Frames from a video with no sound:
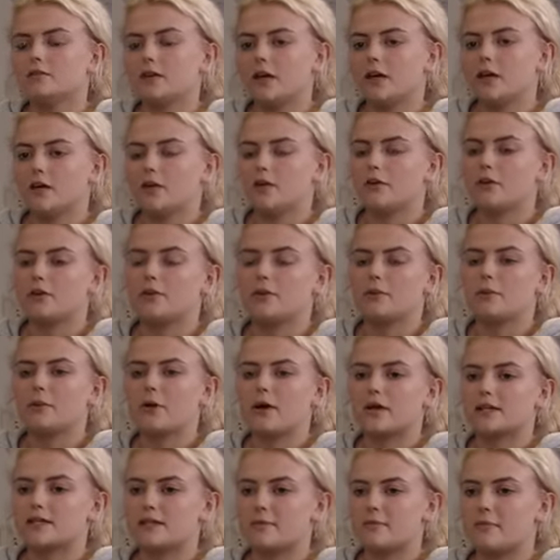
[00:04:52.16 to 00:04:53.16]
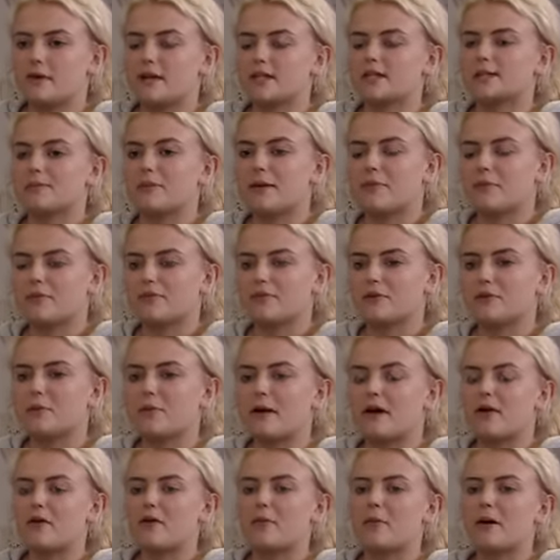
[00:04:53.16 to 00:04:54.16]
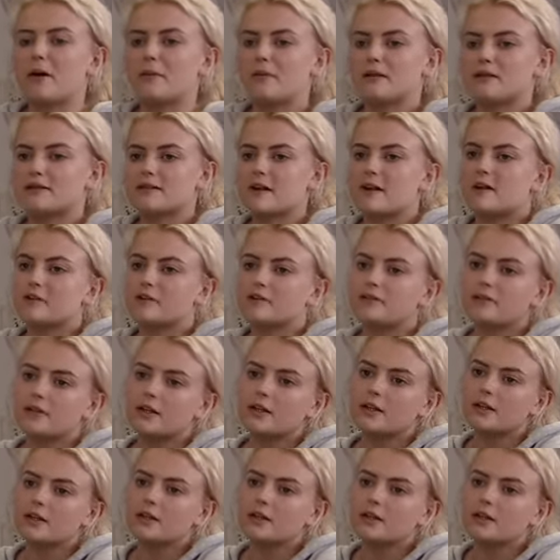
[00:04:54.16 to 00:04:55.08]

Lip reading: I know you're only praising me to make me feel better about myself.